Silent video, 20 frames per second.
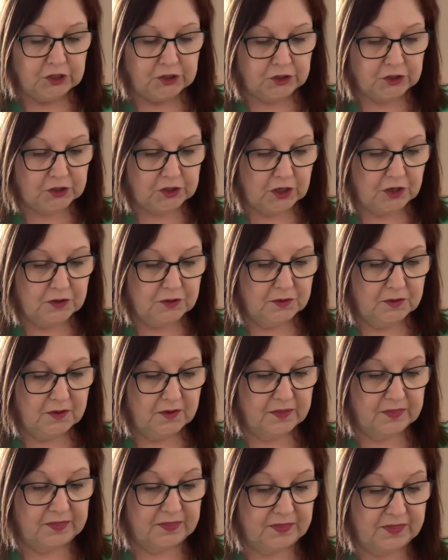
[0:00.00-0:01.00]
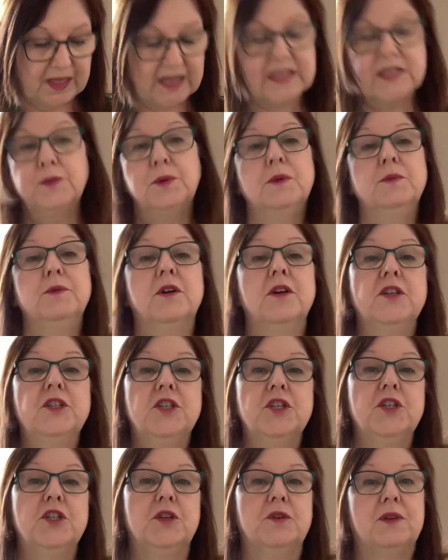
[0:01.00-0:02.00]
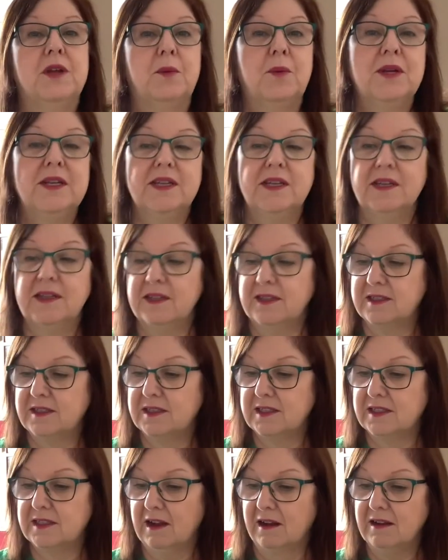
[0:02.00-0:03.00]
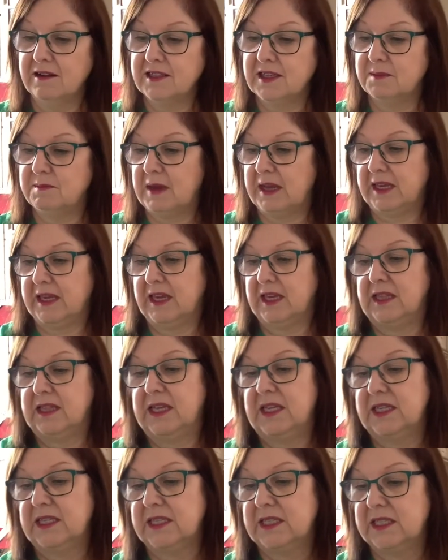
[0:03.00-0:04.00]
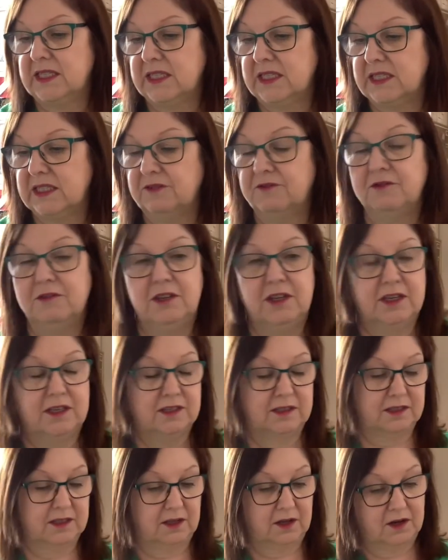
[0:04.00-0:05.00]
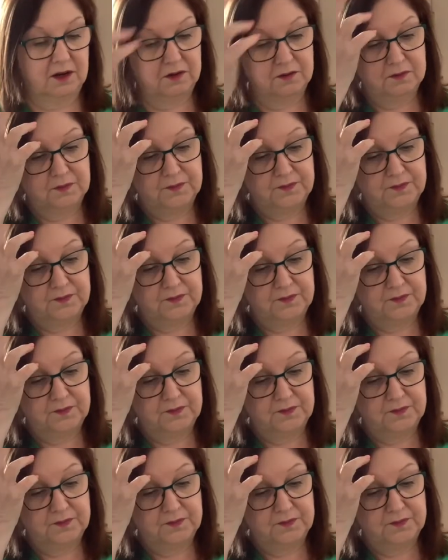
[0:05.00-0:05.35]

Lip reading: So that's what I'm going to do. Now, when I started making this several years ago,